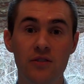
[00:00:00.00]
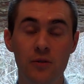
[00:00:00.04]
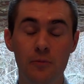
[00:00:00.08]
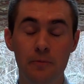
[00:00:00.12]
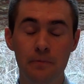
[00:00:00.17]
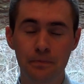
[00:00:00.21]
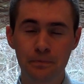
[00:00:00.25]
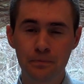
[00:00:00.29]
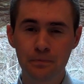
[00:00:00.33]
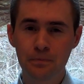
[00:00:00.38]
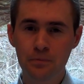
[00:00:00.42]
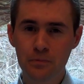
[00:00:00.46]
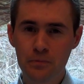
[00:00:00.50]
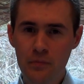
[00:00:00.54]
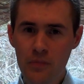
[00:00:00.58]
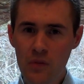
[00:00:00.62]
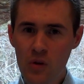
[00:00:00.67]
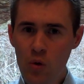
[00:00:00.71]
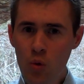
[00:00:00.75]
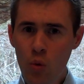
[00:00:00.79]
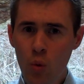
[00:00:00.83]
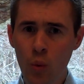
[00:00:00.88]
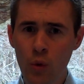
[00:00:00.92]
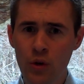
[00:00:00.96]
So
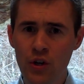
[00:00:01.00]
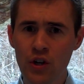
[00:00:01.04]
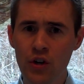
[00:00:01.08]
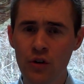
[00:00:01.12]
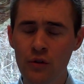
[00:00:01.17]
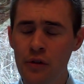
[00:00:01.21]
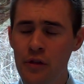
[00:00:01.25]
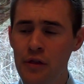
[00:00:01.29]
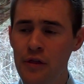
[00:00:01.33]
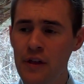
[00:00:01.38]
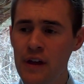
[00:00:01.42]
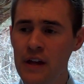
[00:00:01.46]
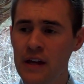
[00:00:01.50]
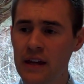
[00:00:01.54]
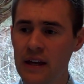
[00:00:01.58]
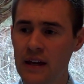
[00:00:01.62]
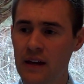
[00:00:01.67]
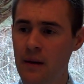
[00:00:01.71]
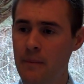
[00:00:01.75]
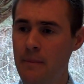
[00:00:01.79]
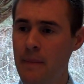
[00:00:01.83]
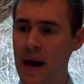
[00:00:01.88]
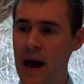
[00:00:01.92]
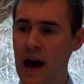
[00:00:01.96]
when you're
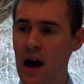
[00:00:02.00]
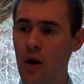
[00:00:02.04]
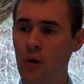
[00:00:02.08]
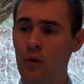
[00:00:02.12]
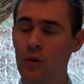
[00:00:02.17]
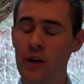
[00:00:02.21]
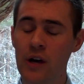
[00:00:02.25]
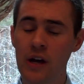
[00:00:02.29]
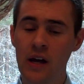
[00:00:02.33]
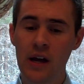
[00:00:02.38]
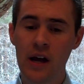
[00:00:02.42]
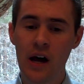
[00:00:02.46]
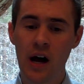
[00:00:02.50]
thinking about